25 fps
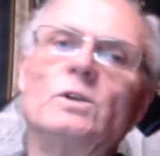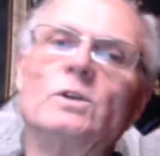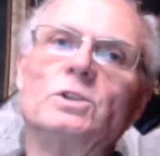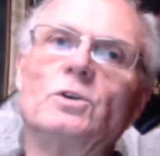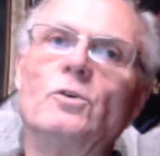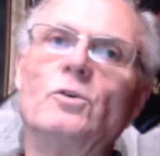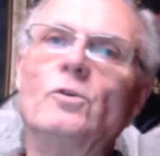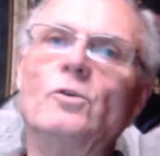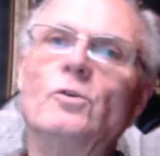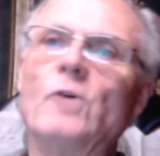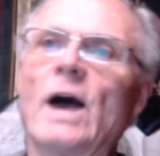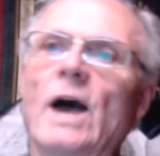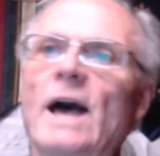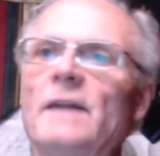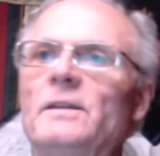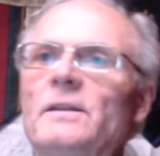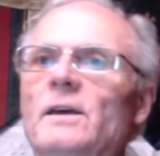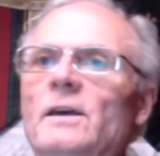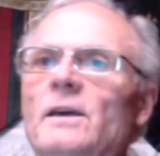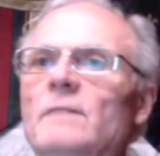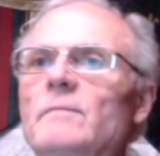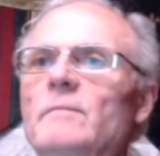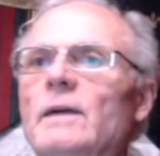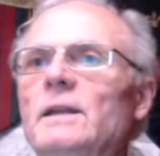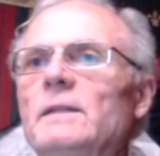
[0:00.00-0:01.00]
who had
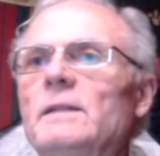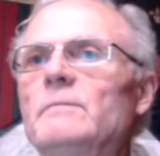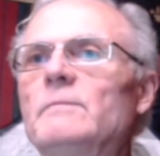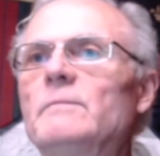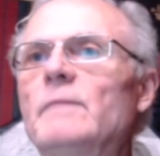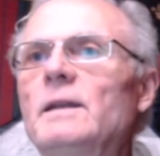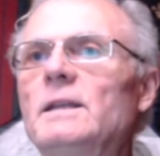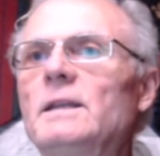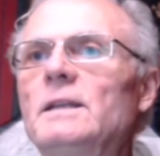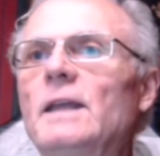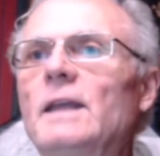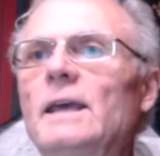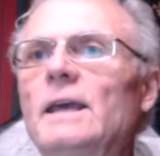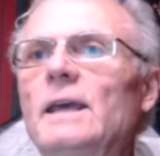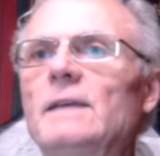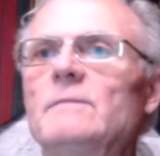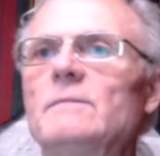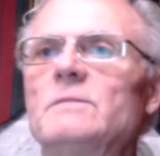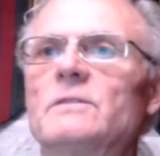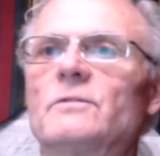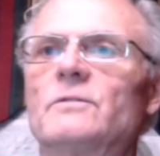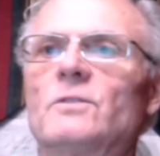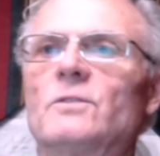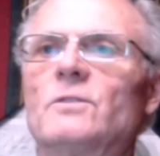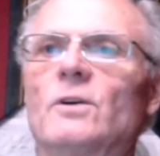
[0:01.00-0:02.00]
many
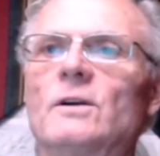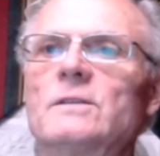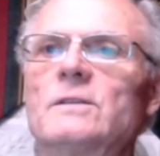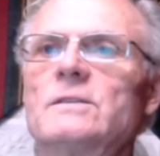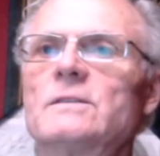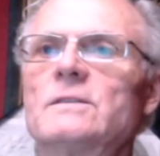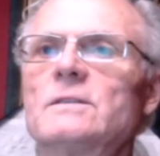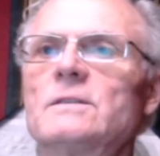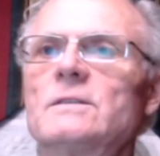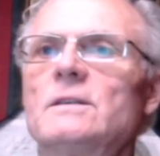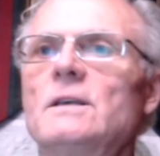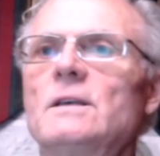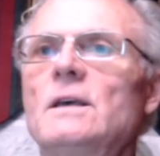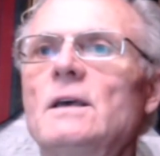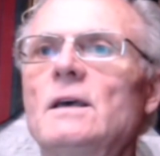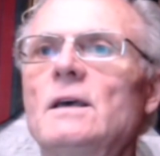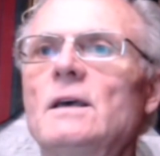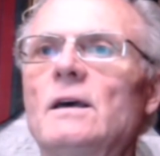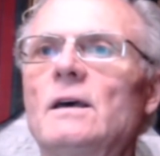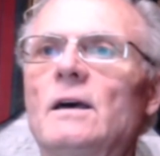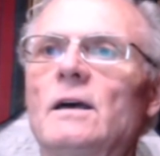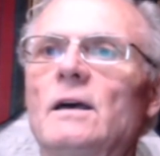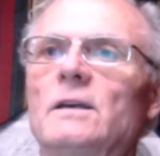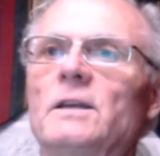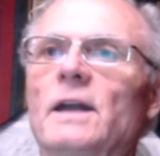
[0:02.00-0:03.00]
names, of course.
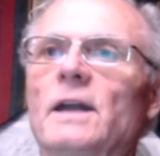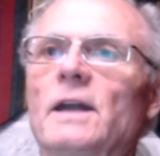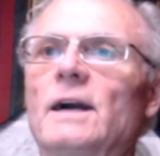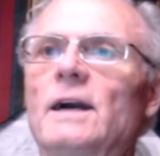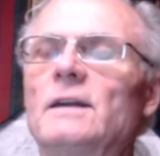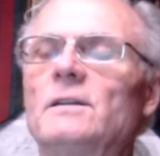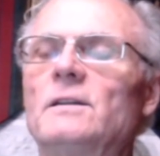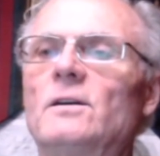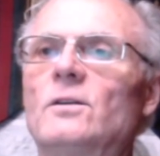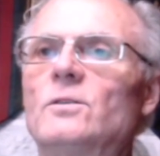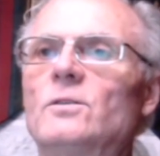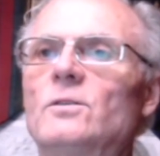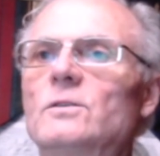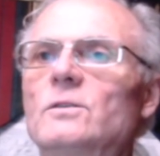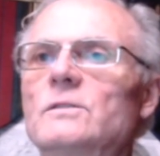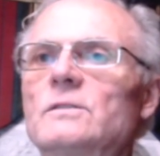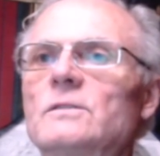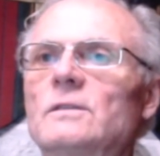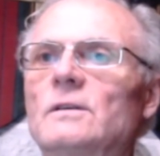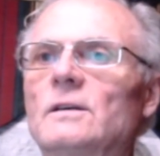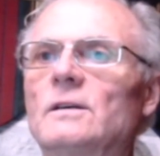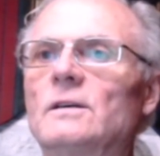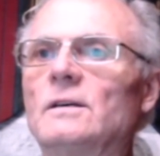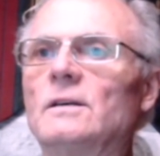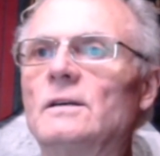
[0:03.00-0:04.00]
Granos
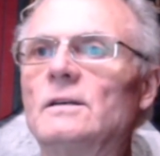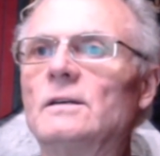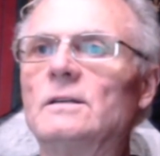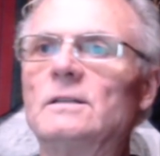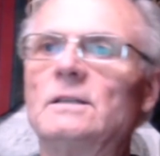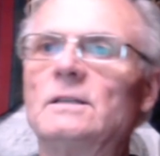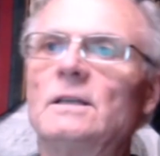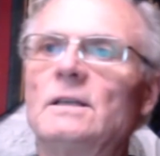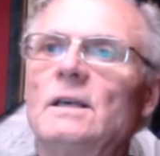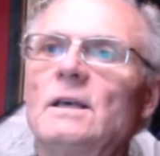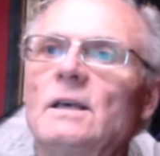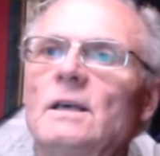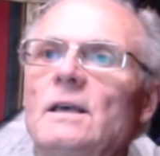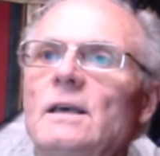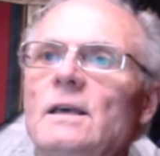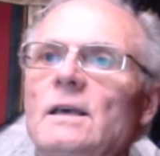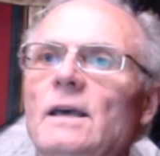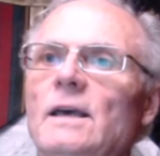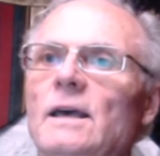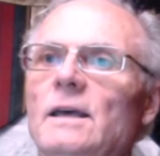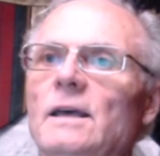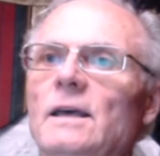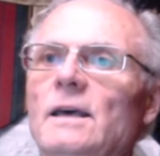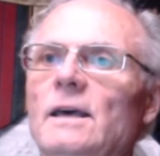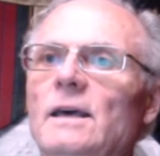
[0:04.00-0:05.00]

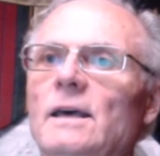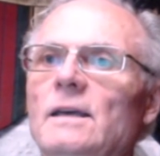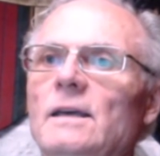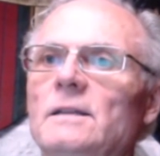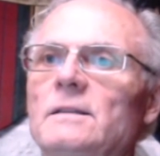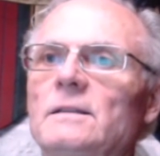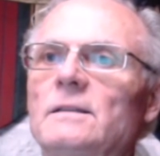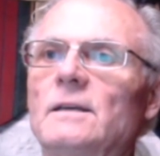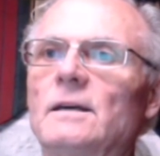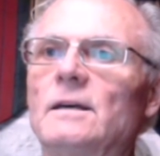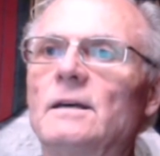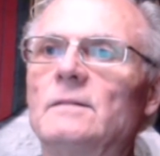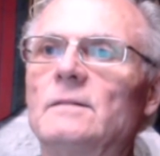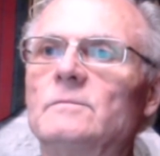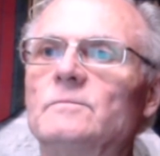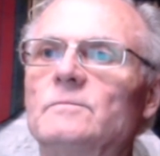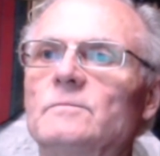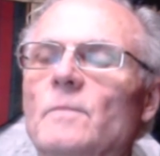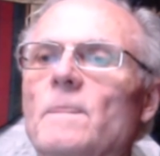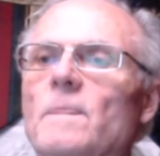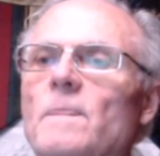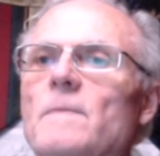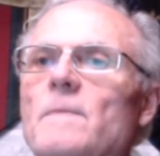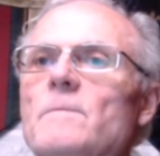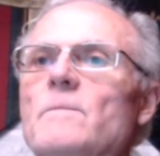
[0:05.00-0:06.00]
and
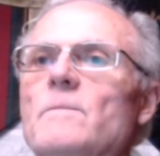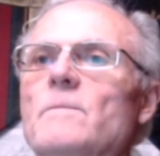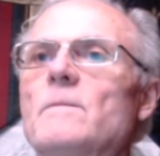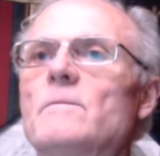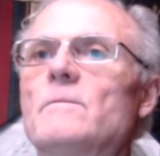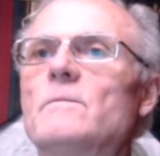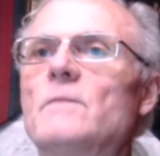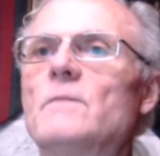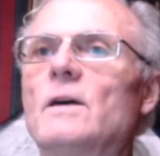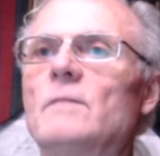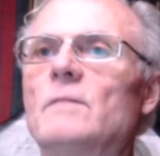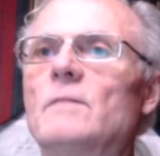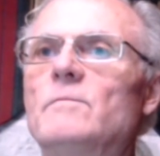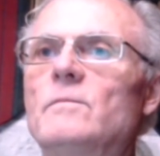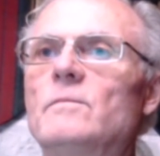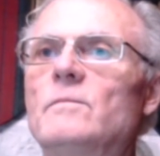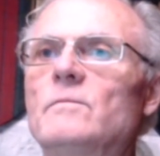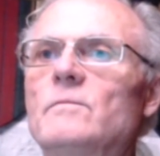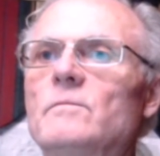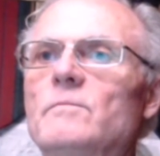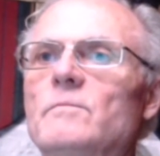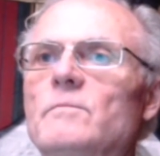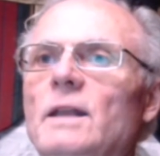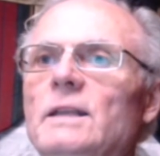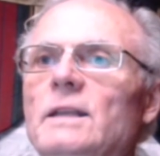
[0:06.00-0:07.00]
the
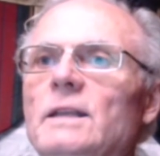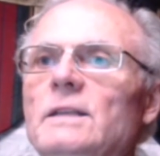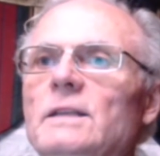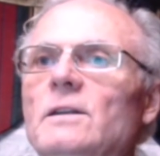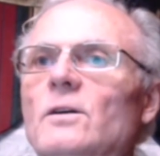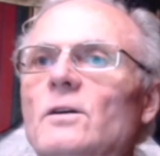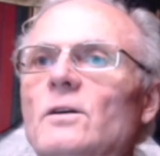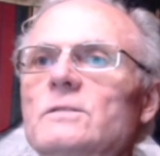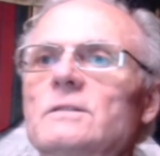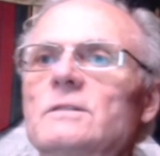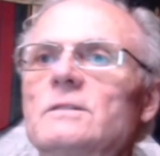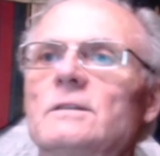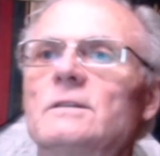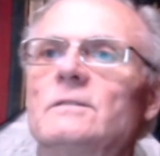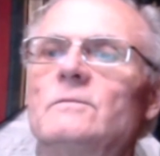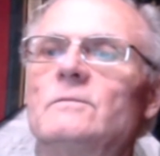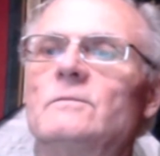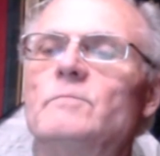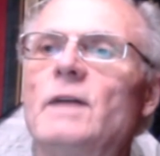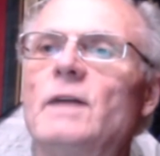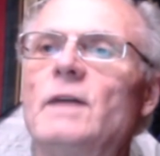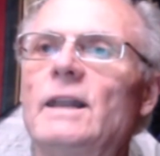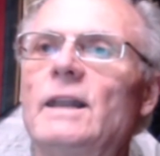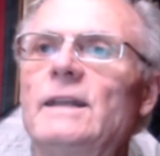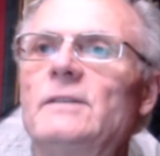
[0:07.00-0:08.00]
Belinos
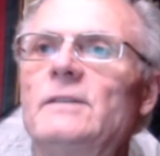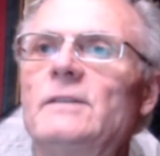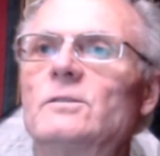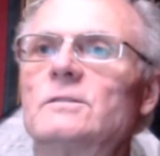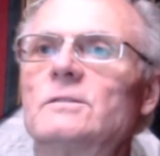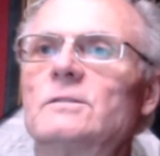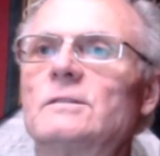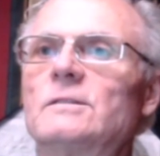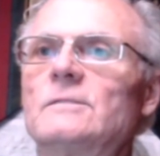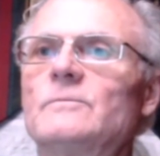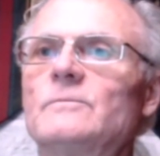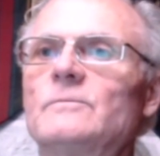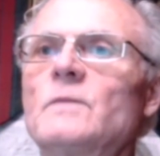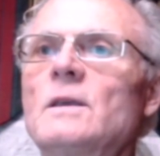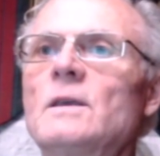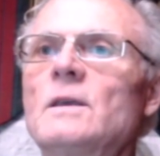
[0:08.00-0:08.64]
and Belenos.